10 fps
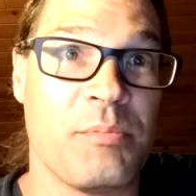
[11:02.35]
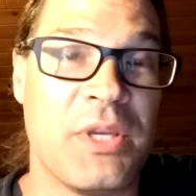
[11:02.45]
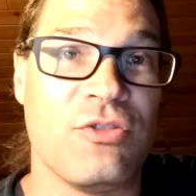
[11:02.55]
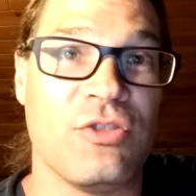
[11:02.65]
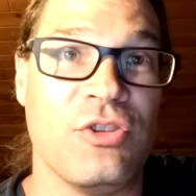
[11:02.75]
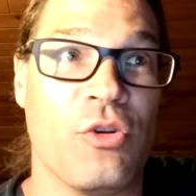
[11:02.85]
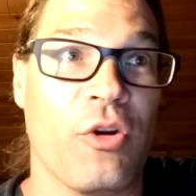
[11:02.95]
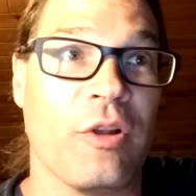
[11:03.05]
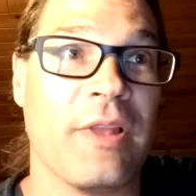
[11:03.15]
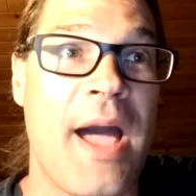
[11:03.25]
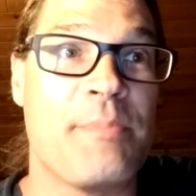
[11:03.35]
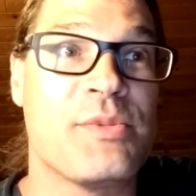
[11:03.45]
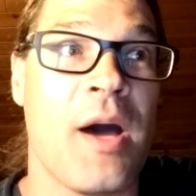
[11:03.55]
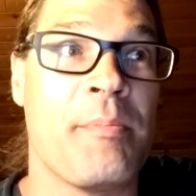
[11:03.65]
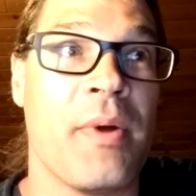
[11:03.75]
PC or a
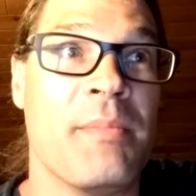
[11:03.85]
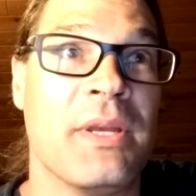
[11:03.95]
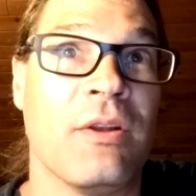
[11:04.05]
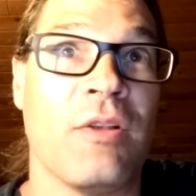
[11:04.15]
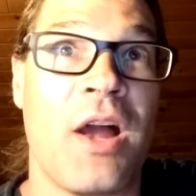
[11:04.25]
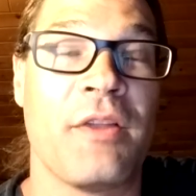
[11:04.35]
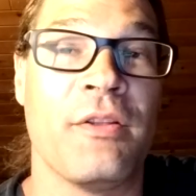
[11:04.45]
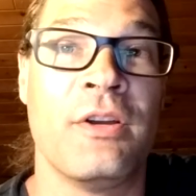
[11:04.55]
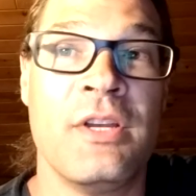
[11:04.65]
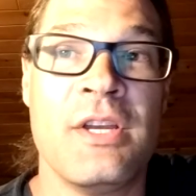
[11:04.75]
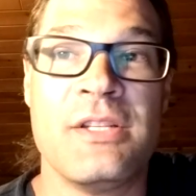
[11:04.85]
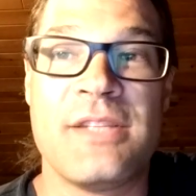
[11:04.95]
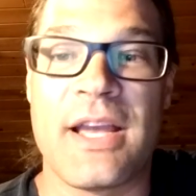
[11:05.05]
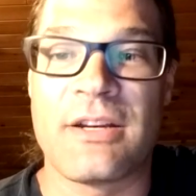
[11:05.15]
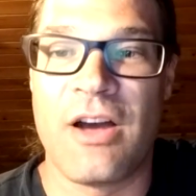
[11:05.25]
laptop. I mean, a lot of the
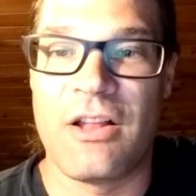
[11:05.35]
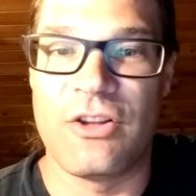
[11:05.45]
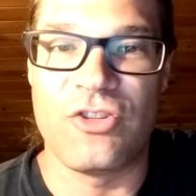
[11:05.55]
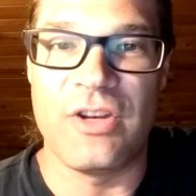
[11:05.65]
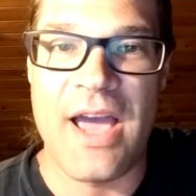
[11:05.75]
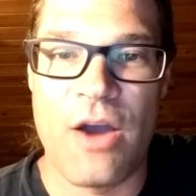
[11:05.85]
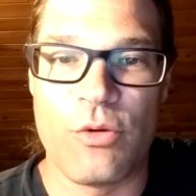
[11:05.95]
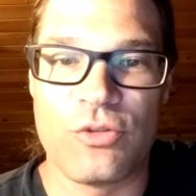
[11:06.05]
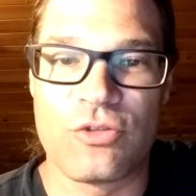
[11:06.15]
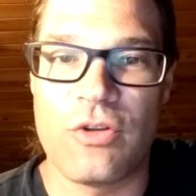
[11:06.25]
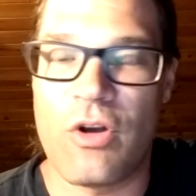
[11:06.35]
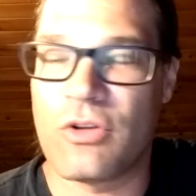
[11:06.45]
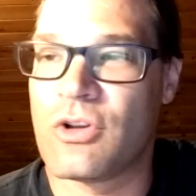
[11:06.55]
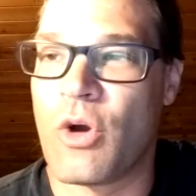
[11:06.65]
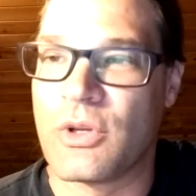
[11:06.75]
technology now is
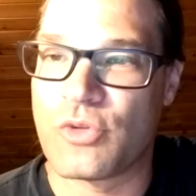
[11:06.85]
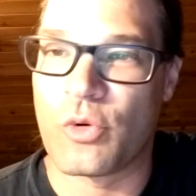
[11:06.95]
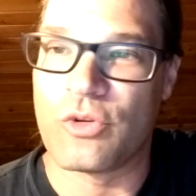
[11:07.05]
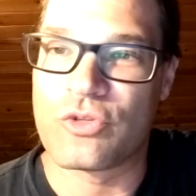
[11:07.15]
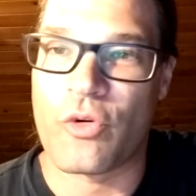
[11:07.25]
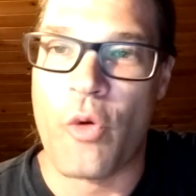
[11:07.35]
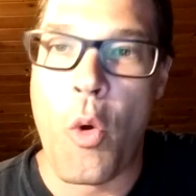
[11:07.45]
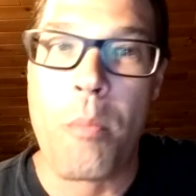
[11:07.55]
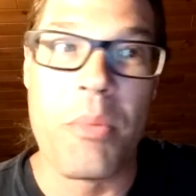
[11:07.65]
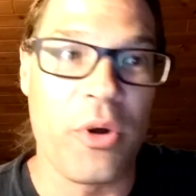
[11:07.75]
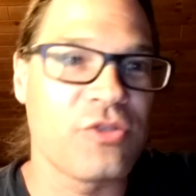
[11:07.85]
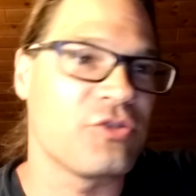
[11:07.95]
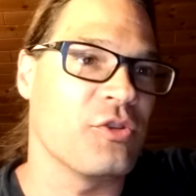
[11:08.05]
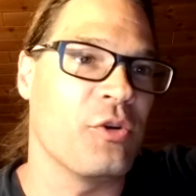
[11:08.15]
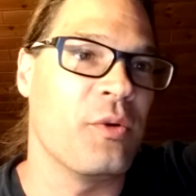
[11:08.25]
going towards Chromebooks,
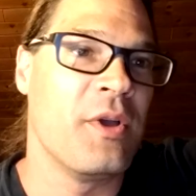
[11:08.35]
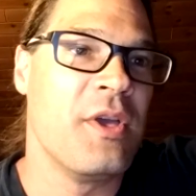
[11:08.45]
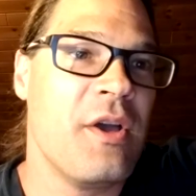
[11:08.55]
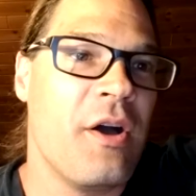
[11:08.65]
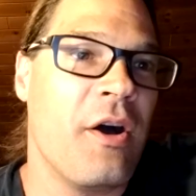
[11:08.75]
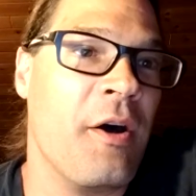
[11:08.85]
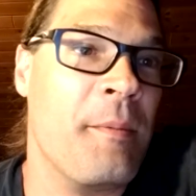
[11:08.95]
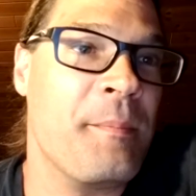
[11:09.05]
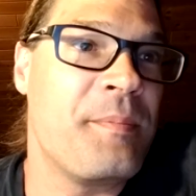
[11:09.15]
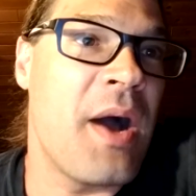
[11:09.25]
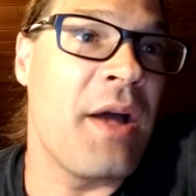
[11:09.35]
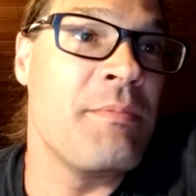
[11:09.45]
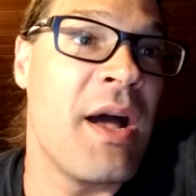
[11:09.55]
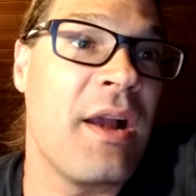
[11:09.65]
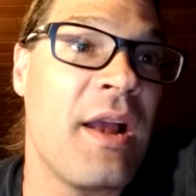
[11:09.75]
so
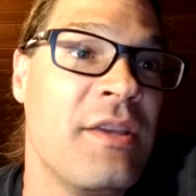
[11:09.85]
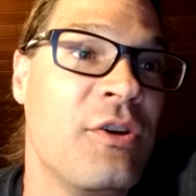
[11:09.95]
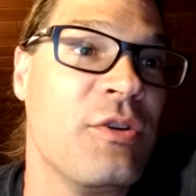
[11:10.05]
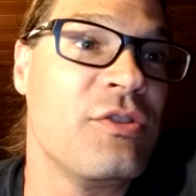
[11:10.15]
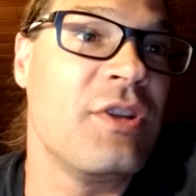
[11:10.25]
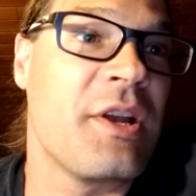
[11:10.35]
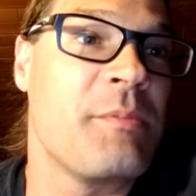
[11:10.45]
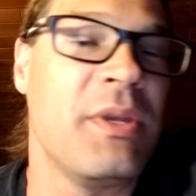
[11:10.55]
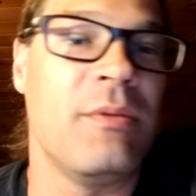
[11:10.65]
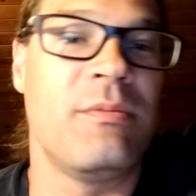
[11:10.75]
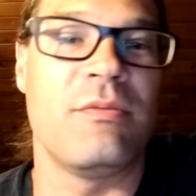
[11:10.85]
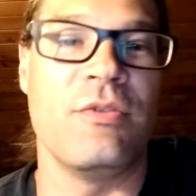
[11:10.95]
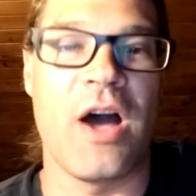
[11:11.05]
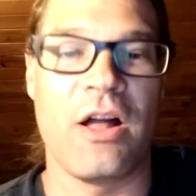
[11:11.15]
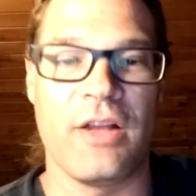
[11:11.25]
I'm not, you got to be,
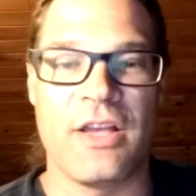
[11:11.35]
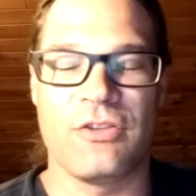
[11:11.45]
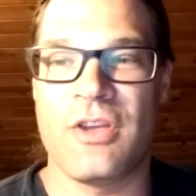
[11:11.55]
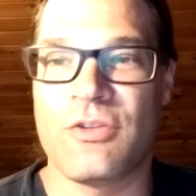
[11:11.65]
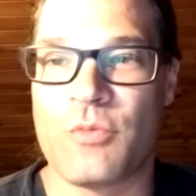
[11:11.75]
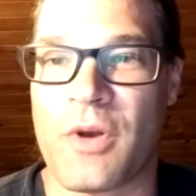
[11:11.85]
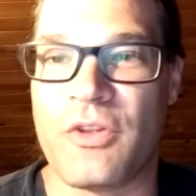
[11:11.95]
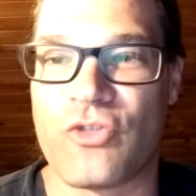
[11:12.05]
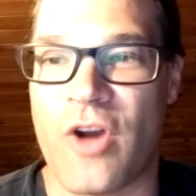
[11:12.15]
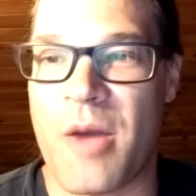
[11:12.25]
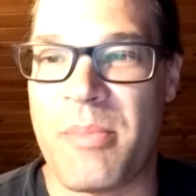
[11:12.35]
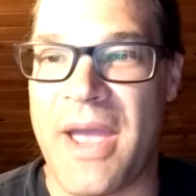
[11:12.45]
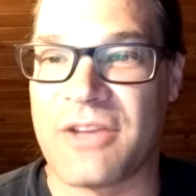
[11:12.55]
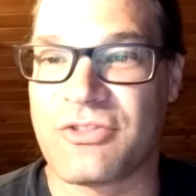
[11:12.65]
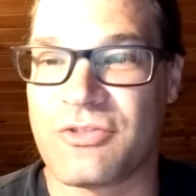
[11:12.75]
now as one of the
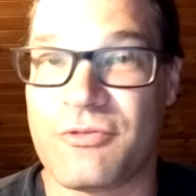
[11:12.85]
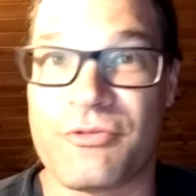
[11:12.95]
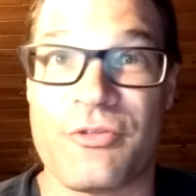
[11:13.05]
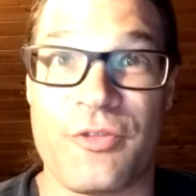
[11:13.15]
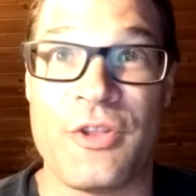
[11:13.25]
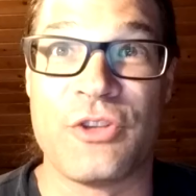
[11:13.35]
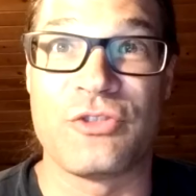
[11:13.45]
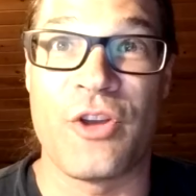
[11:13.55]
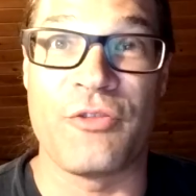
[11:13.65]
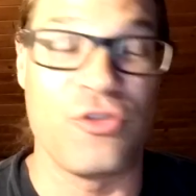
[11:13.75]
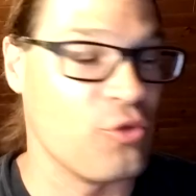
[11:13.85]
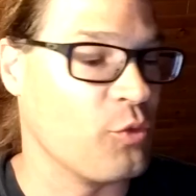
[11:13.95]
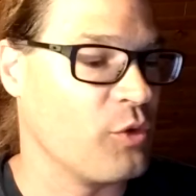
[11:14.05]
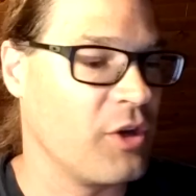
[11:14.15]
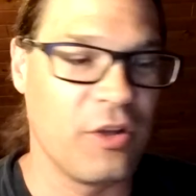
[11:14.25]
drawbacks for this stuff is you
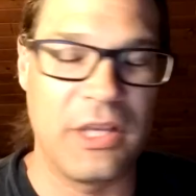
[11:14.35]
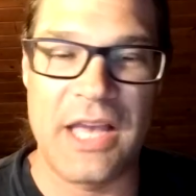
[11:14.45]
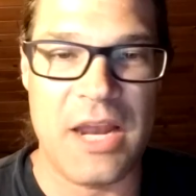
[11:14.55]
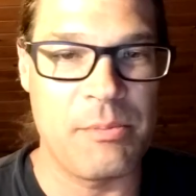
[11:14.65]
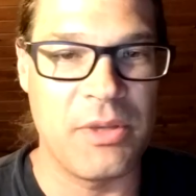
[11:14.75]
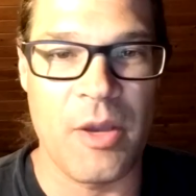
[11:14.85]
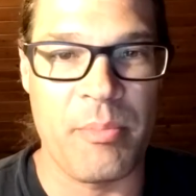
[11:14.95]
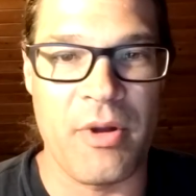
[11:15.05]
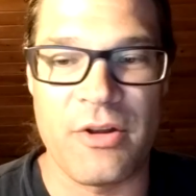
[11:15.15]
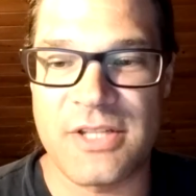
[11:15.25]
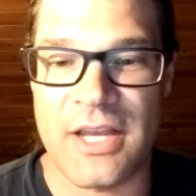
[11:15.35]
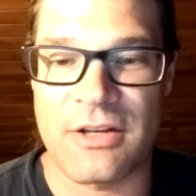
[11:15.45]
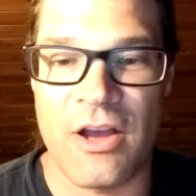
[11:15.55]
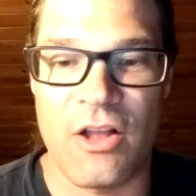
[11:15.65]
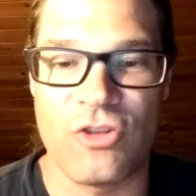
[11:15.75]
really got to be up on your
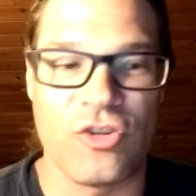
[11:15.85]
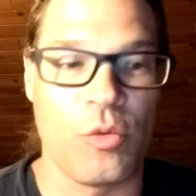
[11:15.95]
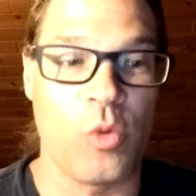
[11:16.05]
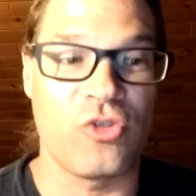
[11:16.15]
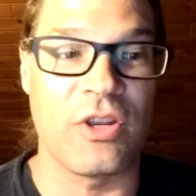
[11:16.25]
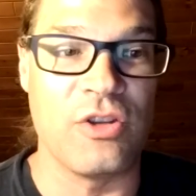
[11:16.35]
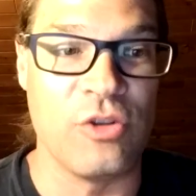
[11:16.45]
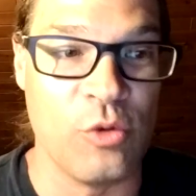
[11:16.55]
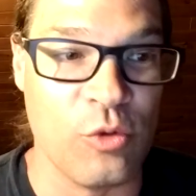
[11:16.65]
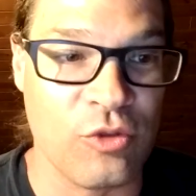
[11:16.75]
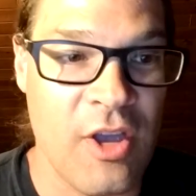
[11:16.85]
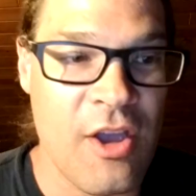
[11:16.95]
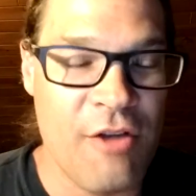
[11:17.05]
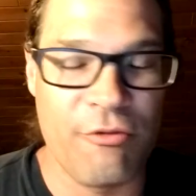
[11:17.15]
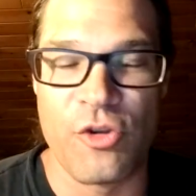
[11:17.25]
technology and what you can use
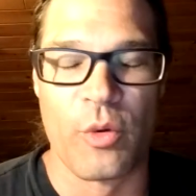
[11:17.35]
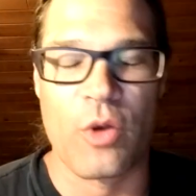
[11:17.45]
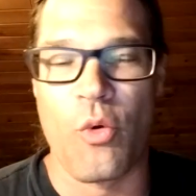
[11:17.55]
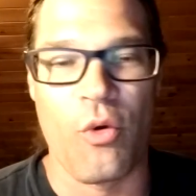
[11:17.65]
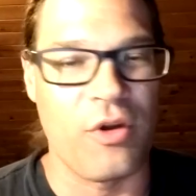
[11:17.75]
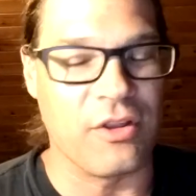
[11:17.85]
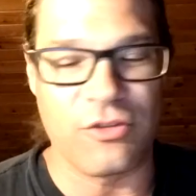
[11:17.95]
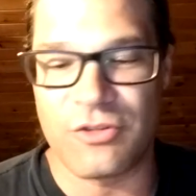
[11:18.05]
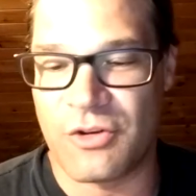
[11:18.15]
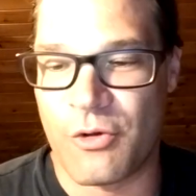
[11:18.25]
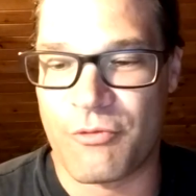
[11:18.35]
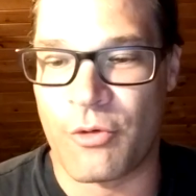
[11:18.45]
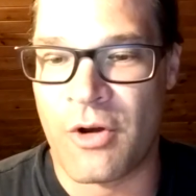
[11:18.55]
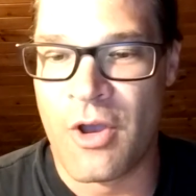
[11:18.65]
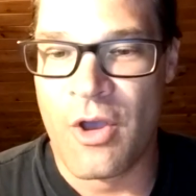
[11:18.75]
for your recordings,
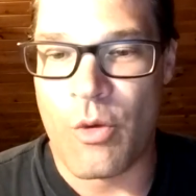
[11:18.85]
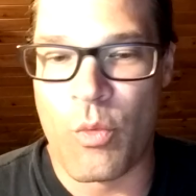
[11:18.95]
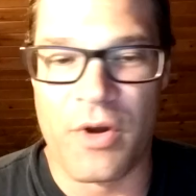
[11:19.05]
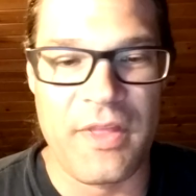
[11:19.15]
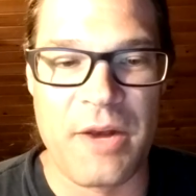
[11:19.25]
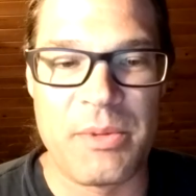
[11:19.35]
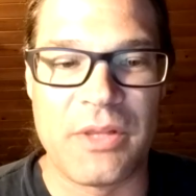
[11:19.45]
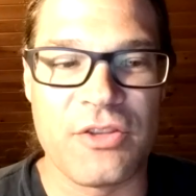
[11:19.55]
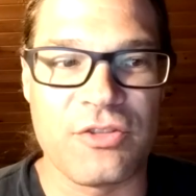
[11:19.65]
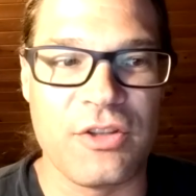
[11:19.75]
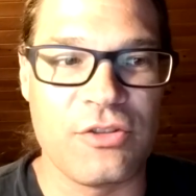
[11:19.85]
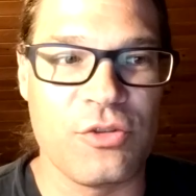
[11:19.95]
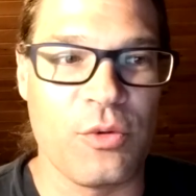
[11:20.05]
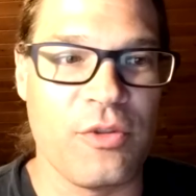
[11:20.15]
for what are they going to be listening to?